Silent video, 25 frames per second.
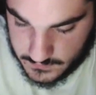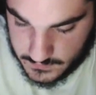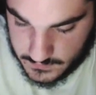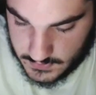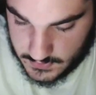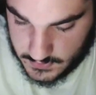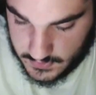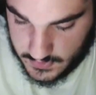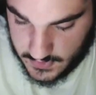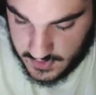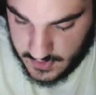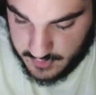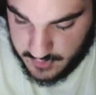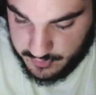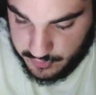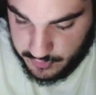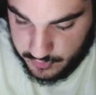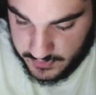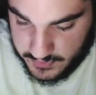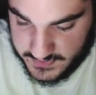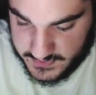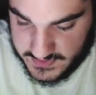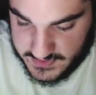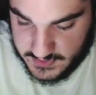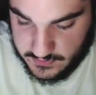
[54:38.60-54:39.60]
Do you think
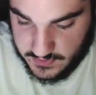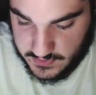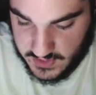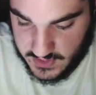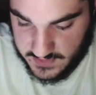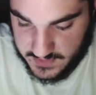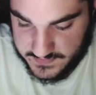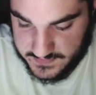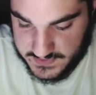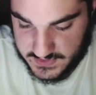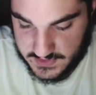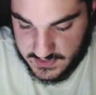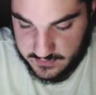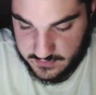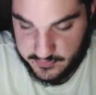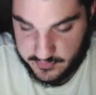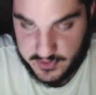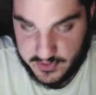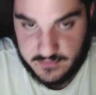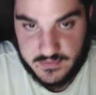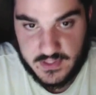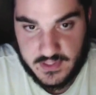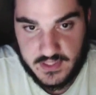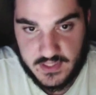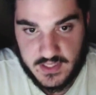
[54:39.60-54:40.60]
Pulisic will come to the
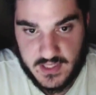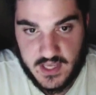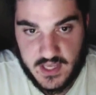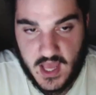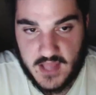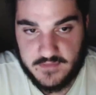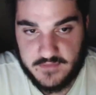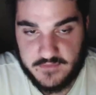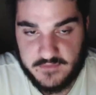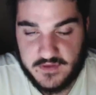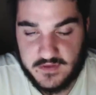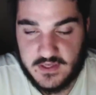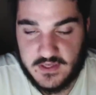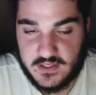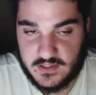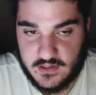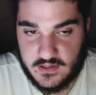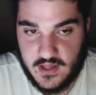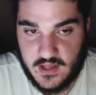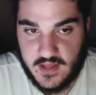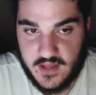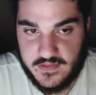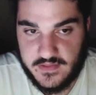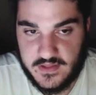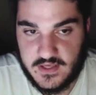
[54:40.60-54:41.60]
Premier League? I think
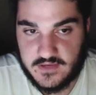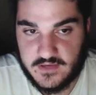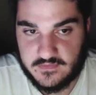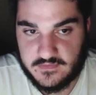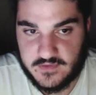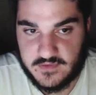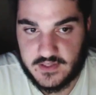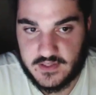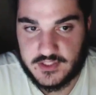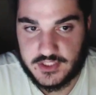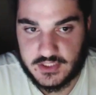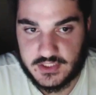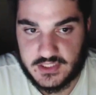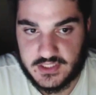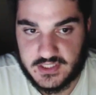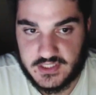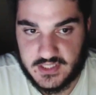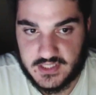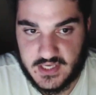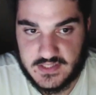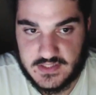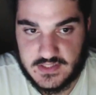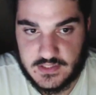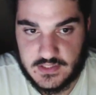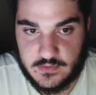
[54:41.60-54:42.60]
eventually,
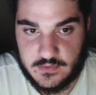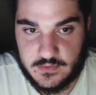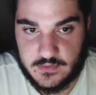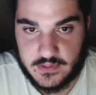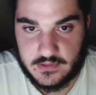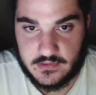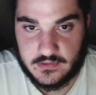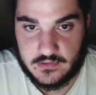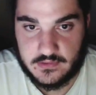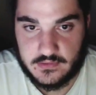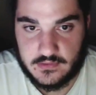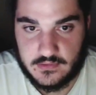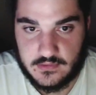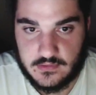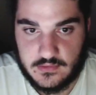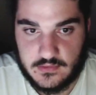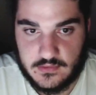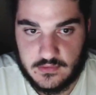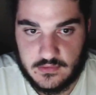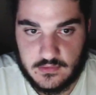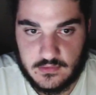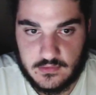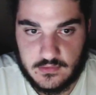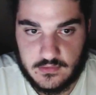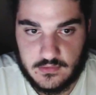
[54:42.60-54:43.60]
yes, he will.
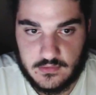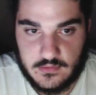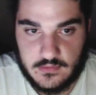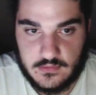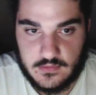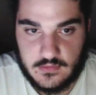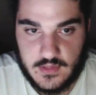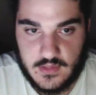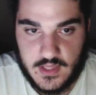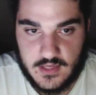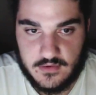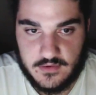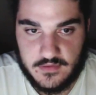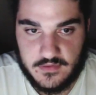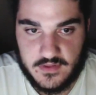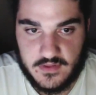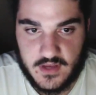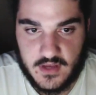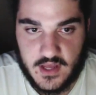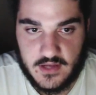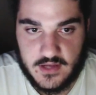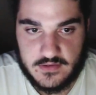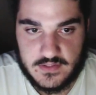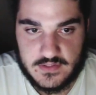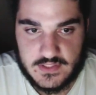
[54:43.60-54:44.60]
I
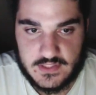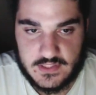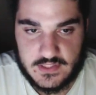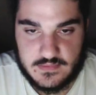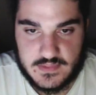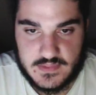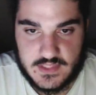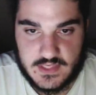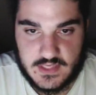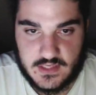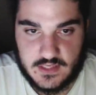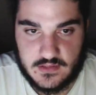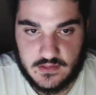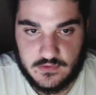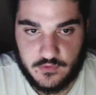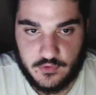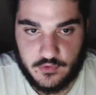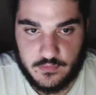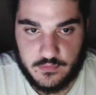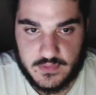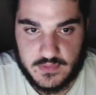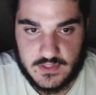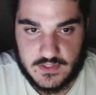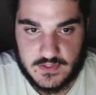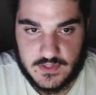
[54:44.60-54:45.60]
don't see him staying in
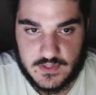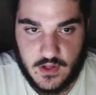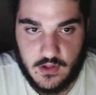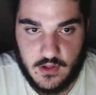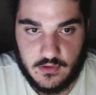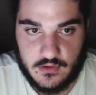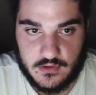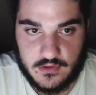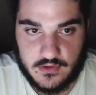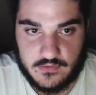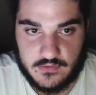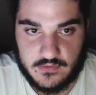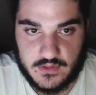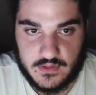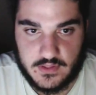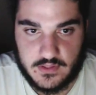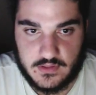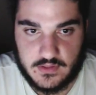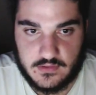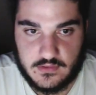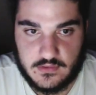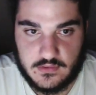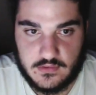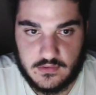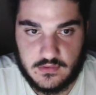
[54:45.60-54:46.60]
Dortmund his whole
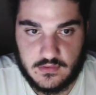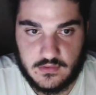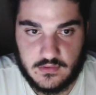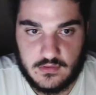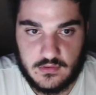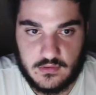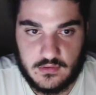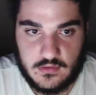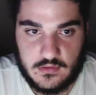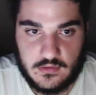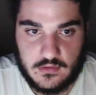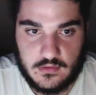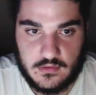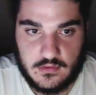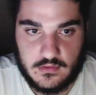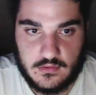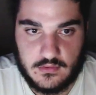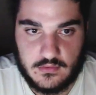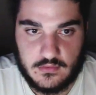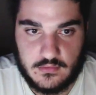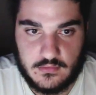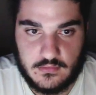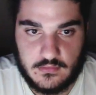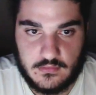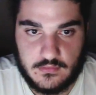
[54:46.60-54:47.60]
career.
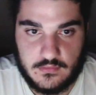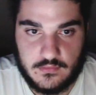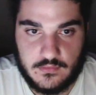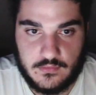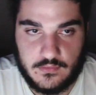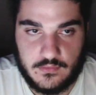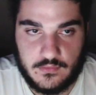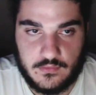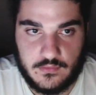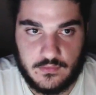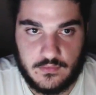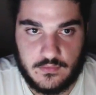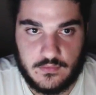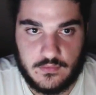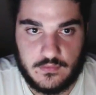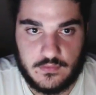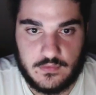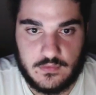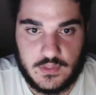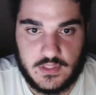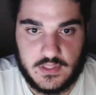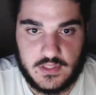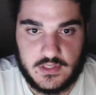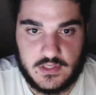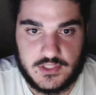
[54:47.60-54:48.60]
Ooh,
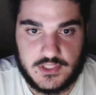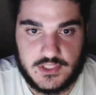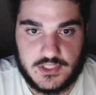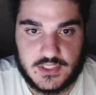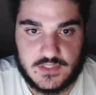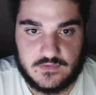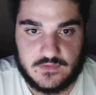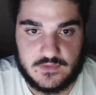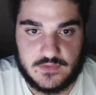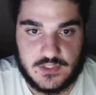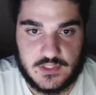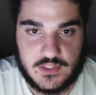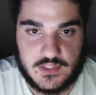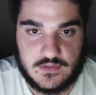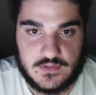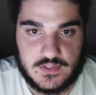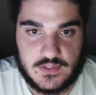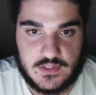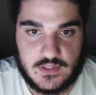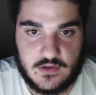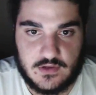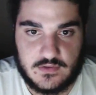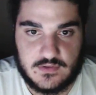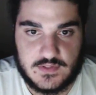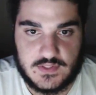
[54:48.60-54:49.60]
nearly a chance for
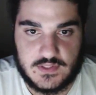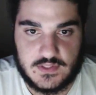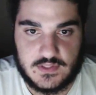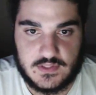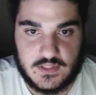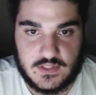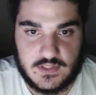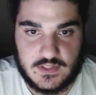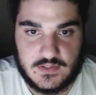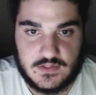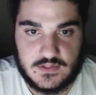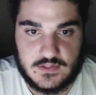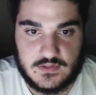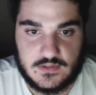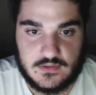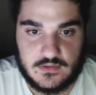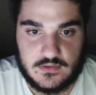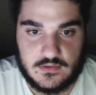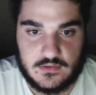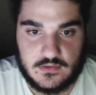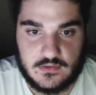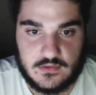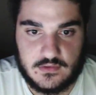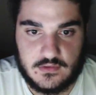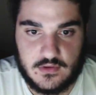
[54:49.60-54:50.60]
Chelsea. Oh, it still is.
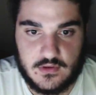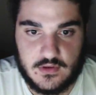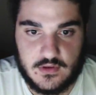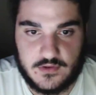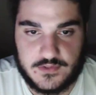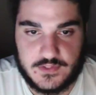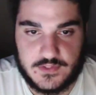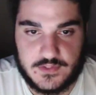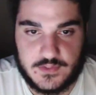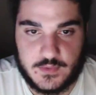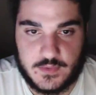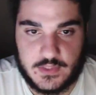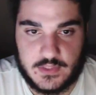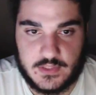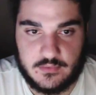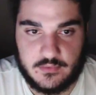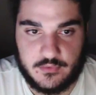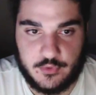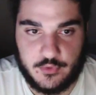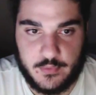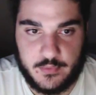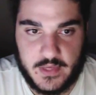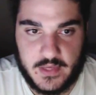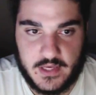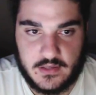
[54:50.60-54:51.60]
Costa's won the
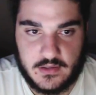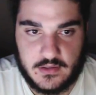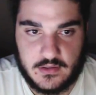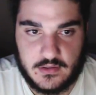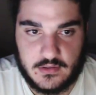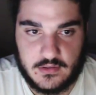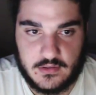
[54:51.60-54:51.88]
ball back.